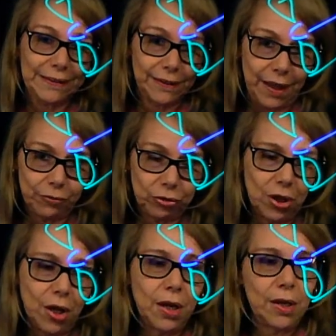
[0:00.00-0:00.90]
level
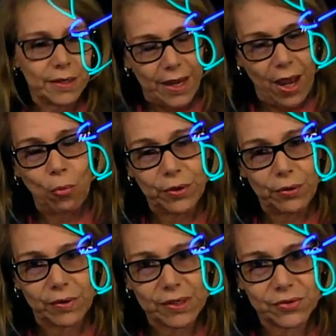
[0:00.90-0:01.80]
now with the
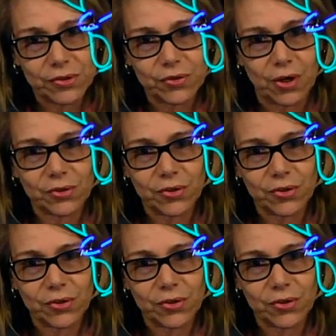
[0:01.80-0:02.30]
resonance structure.